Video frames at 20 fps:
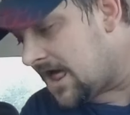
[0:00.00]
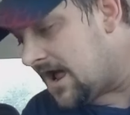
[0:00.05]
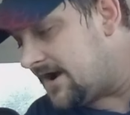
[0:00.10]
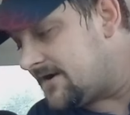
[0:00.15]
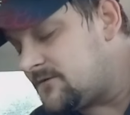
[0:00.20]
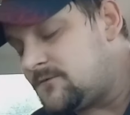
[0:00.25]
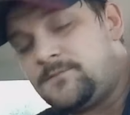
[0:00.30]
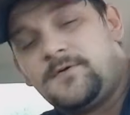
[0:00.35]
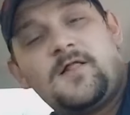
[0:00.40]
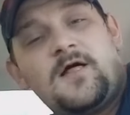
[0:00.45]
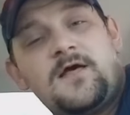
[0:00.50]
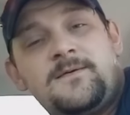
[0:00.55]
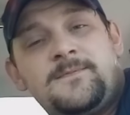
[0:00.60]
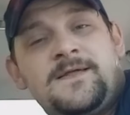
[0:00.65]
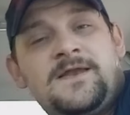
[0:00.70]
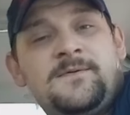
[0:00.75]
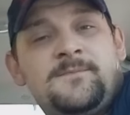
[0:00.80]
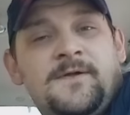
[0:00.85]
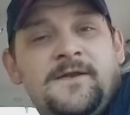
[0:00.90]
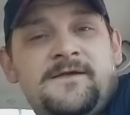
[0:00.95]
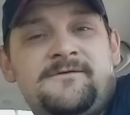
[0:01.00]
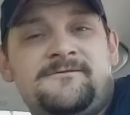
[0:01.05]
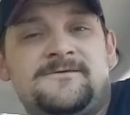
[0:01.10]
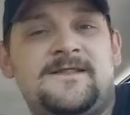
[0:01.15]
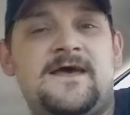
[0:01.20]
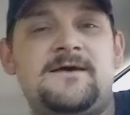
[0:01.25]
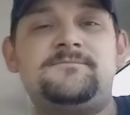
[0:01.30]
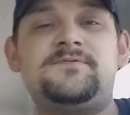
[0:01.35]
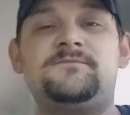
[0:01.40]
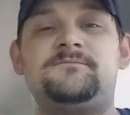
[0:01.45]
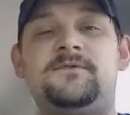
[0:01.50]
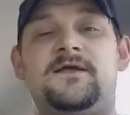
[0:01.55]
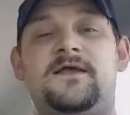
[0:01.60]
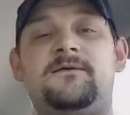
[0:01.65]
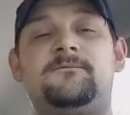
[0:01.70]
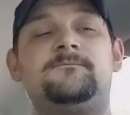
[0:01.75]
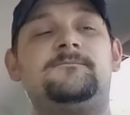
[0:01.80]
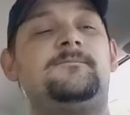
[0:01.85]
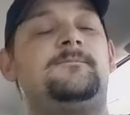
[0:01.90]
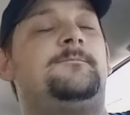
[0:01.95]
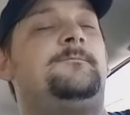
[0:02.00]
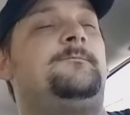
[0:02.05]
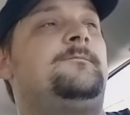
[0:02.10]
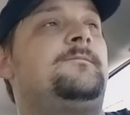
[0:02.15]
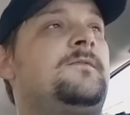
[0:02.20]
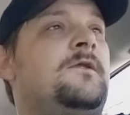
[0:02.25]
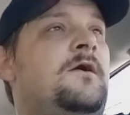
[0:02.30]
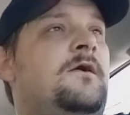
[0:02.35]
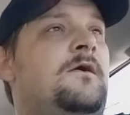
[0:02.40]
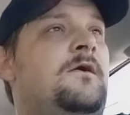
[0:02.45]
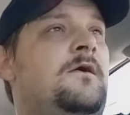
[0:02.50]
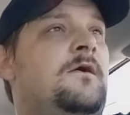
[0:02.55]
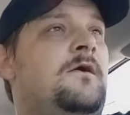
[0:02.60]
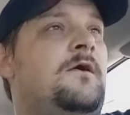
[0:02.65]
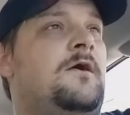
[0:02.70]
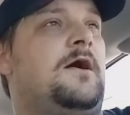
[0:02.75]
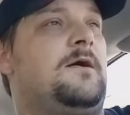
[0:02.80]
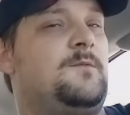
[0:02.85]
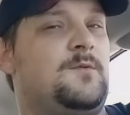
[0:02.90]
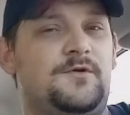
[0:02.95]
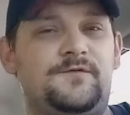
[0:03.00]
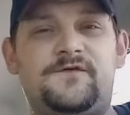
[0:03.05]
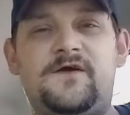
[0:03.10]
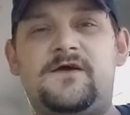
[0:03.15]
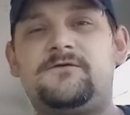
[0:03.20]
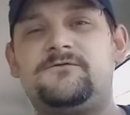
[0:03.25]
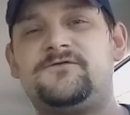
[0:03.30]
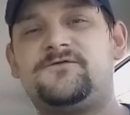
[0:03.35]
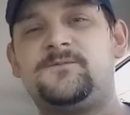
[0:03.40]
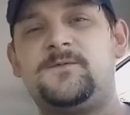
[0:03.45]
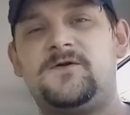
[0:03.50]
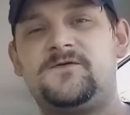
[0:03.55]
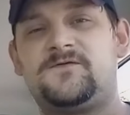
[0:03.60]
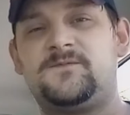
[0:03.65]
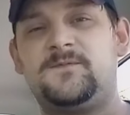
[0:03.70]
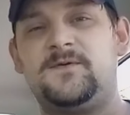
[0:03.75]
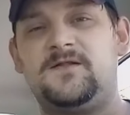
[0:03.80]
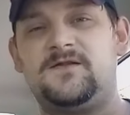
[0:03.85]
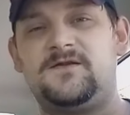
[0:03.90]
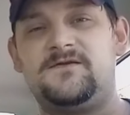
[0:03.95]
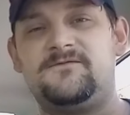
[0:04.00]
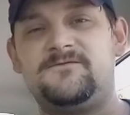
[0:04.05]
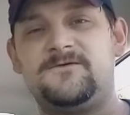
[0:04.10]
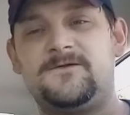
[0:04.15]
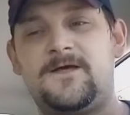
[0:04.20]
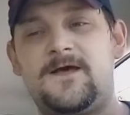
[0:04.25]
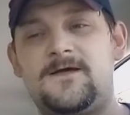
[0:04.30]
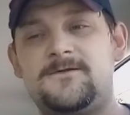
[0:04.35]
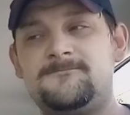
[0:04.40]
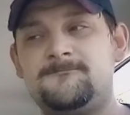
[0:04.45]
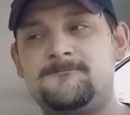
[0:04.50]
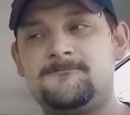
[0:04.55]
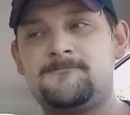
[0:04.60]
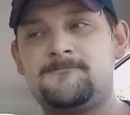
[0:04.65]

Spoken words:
I don't blame anybody for that but me. I will take responsibility for that.